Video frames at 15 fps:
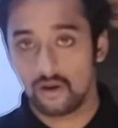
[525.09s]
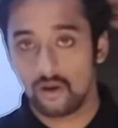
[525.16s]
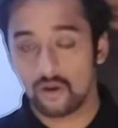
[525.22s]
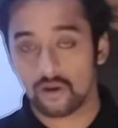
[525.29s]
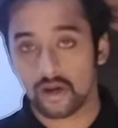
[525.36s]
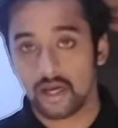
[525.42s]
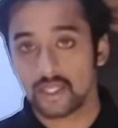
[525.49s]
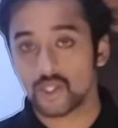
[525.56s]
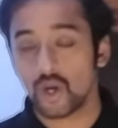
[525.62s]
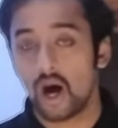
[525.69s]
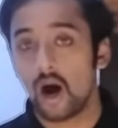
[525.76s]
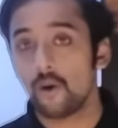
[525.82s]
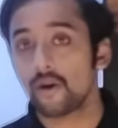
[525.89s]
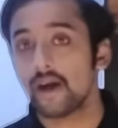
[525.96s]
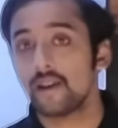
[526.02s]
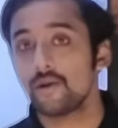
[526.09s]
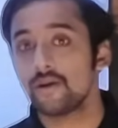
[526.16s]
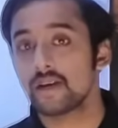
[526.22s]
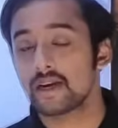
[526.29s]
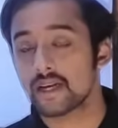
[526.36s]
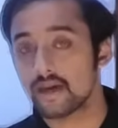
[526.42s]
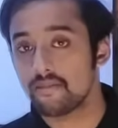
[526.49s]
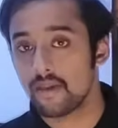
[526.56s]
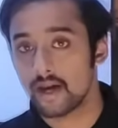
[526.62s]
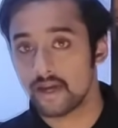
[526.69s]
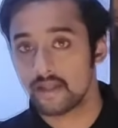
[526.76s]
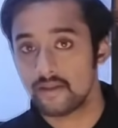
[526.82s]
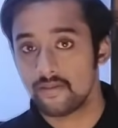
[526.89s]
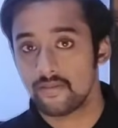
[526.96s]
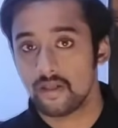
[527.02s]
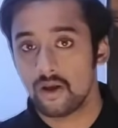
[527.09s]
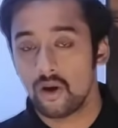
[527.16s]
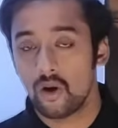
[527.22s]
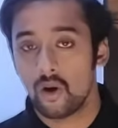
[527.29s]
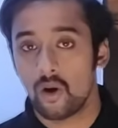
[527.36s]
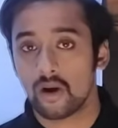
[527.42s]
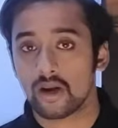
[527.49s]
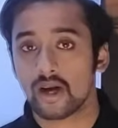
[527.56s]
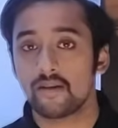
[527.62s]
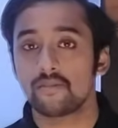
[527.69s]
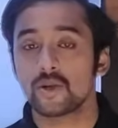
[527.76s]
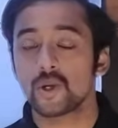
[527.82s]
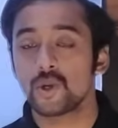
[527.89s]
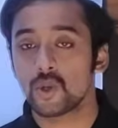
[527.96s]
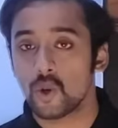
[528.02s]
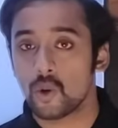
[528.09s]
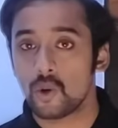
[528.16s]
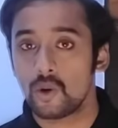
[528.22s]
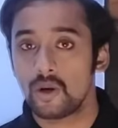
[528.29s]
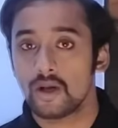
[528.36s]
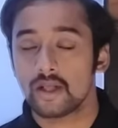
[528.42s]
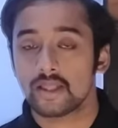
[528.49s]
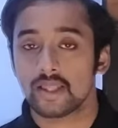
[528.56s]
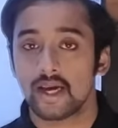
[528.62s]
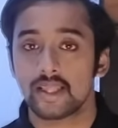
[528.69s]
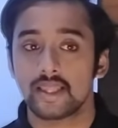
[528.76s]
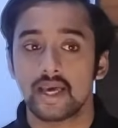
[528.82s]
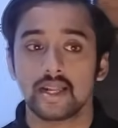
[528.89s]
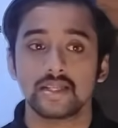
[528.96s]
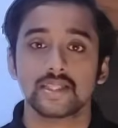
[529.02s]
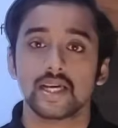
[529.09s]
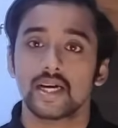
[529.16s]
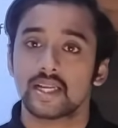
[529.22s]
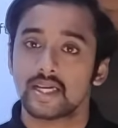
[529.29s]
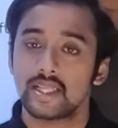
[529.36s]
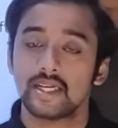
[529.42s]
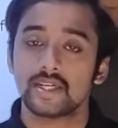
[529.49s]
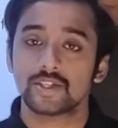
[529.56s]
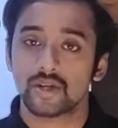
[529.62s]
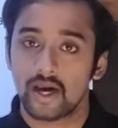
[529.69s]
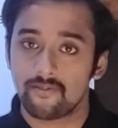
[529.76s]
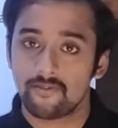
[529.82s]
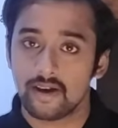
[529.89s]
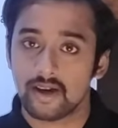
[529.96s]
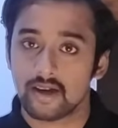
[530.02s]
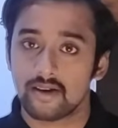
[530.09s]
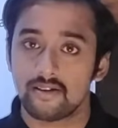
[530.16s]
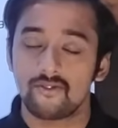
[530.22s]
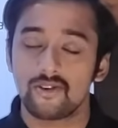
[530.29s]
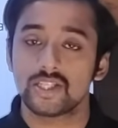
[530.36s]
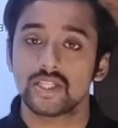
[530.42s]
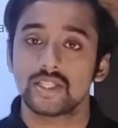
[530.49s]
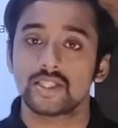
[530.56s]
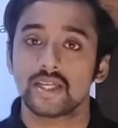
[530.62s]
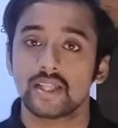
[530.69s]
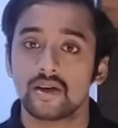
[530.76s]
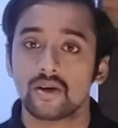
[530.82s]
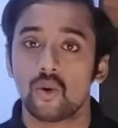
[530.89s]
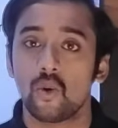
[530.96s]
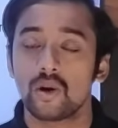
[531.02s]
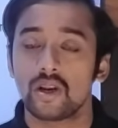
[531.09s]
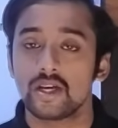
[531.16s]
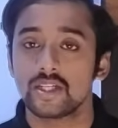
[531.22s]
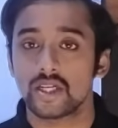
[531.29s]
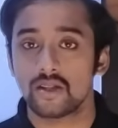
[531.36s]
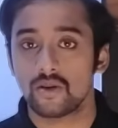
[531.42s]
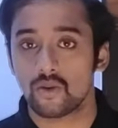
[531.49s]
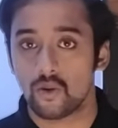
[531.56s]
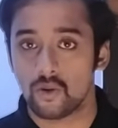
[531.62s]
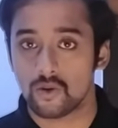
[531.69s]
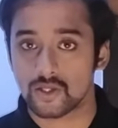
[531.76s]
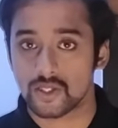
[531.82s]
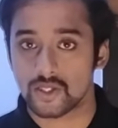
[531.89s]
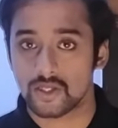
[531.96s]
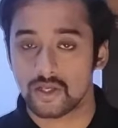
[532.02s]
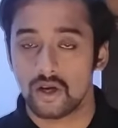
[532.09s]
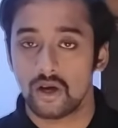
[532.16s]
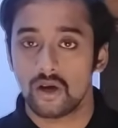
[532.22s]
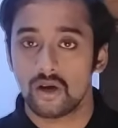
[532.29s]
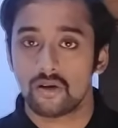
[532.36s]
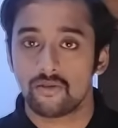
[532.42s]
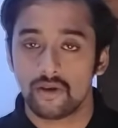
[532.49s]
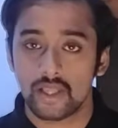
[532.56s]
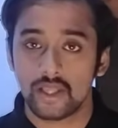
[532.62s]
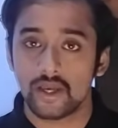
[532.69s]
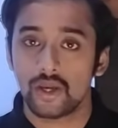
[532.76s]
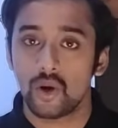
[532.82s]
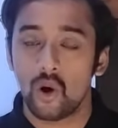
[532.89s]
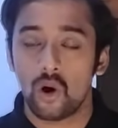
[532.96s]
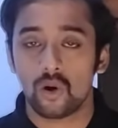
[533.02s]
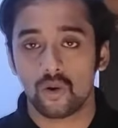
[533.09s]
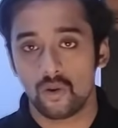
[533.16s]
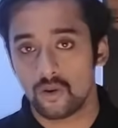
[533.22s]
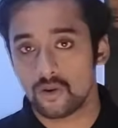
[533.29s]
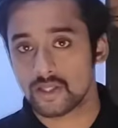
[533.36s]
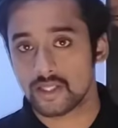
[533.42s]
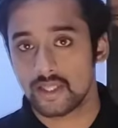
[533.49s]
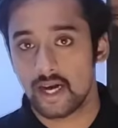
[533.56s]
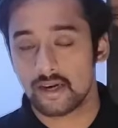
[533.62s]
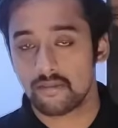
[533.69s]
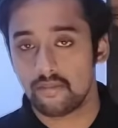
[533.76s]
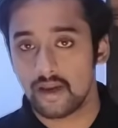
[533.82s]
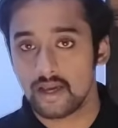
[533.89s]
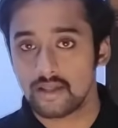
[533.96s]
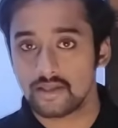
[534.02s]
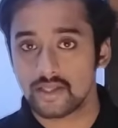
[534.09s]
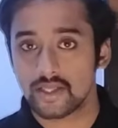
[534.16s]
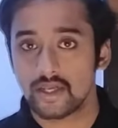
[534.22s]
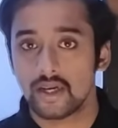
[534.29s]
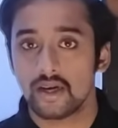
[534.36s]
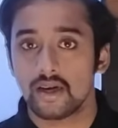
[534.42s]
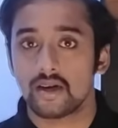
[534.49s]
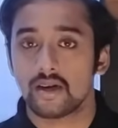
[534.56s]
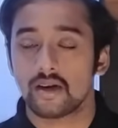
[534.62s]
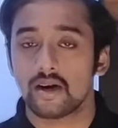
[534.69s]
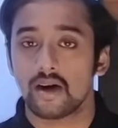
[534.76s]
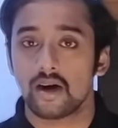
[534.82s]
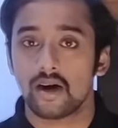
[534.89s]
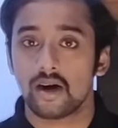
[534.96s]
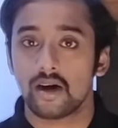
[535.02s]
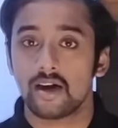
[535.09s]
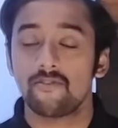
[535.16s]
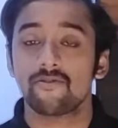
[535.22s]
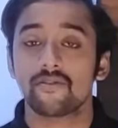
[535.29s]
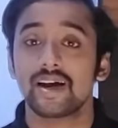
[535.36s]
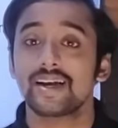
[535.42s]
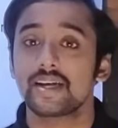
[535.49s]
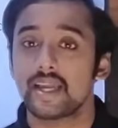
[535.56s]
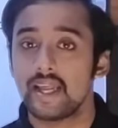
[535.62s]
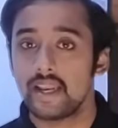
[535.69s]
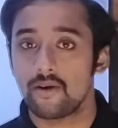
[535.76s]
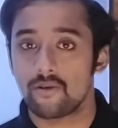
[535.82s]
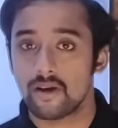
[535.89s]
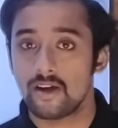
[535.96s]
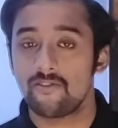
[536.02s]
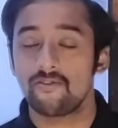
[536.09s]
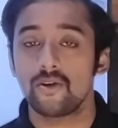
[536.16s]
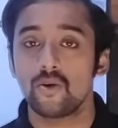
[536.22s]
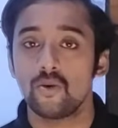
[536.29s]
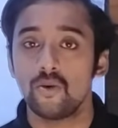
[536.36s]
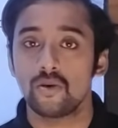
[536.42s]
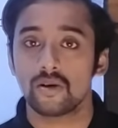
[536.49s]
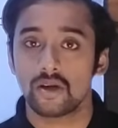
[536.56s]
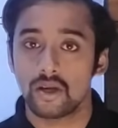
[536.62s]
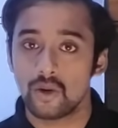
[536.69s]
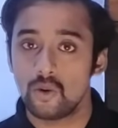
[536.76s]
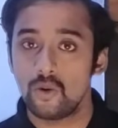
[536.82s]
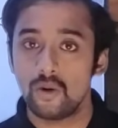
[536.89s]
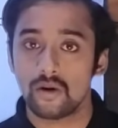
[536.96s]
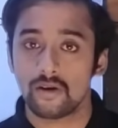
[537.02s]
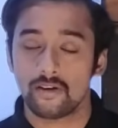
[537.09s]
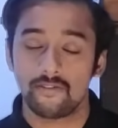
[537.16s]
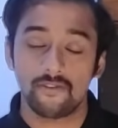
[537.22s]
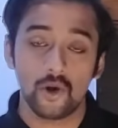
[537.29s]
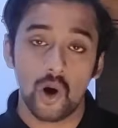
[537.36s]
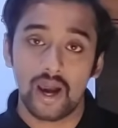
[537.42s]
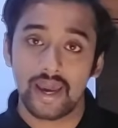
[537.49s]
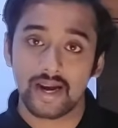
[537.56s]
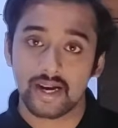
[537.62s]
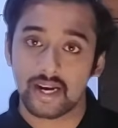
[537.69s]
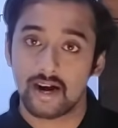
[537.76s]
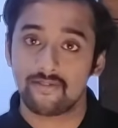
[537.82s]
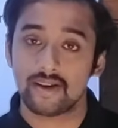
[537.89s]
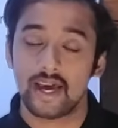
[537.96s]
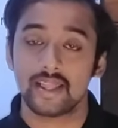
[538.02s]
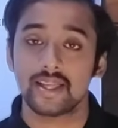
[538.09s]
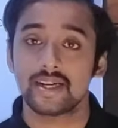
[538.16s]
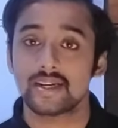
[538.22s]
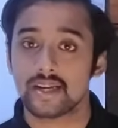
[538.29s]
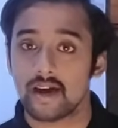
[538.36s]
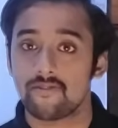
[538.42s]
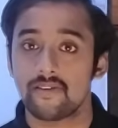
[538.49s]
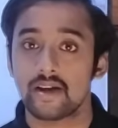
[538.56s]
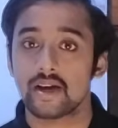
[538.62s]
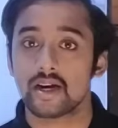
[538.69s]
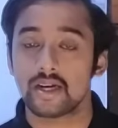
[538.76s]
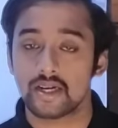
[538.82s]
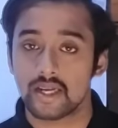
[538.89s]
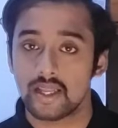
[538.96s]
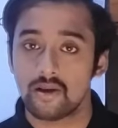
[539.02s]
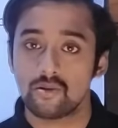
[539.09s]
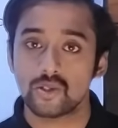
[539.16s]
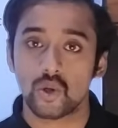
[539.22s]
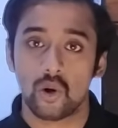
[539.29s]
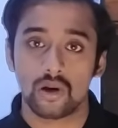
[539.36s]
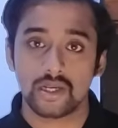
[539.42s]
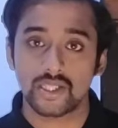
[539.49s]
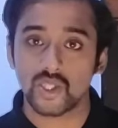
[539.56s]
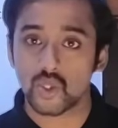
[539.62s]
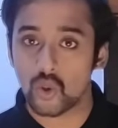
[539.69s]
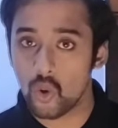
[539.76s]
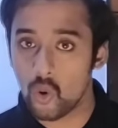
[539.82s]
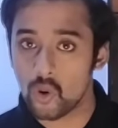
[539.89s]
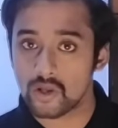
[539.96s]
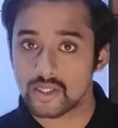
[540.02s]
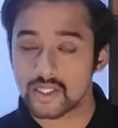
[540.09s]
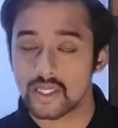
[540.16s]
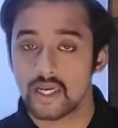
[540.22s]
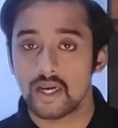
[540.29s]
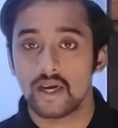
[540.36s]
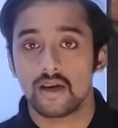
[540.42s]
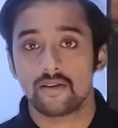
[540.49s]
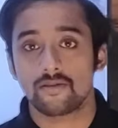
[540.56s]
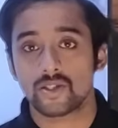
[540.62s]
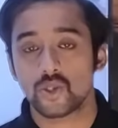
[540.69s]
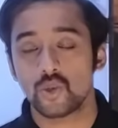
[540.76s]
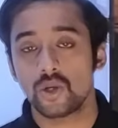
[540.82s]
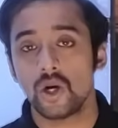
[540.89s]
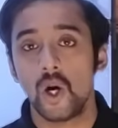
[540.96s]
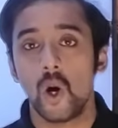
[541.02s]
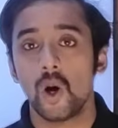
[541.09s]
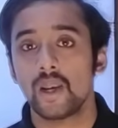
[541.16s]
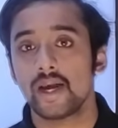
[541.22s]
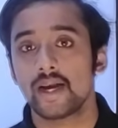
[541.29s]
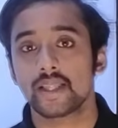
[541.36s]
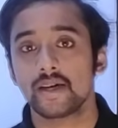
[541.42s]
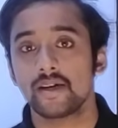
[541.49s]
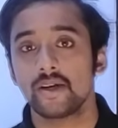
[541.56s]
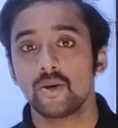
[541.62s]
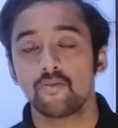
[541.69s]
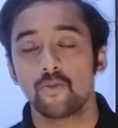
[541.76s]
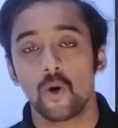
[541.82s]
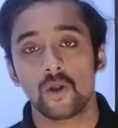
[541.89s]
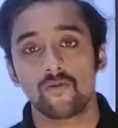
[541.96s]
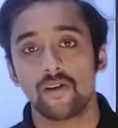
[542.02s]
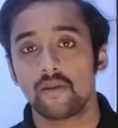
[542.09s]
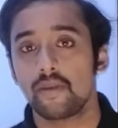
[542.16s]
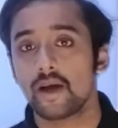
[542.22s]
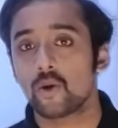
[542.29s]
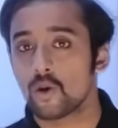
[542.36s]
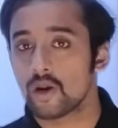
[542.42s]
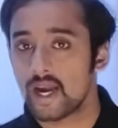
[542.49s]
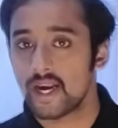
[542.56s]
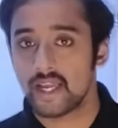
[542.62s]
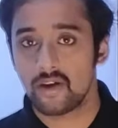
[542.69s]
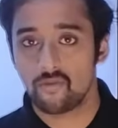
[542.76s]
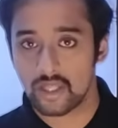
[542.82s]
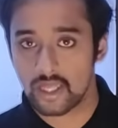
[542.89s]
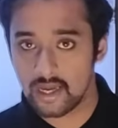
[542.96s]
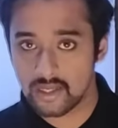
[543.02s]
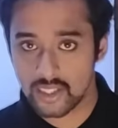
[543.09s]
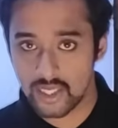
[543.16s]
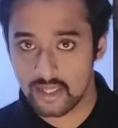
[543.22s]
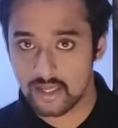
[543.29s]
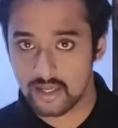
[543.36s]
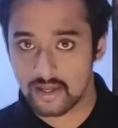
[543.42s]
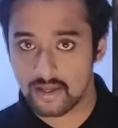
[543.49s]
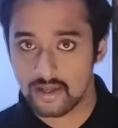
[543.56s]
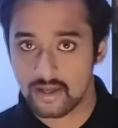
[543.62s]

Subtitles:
Okay, so how can you determine or come to know that there is another traffic which is in a collision course with your course? That means if continue, if your aircraft and the traffic continues on its course, sooner or later you both will be colliding with each other.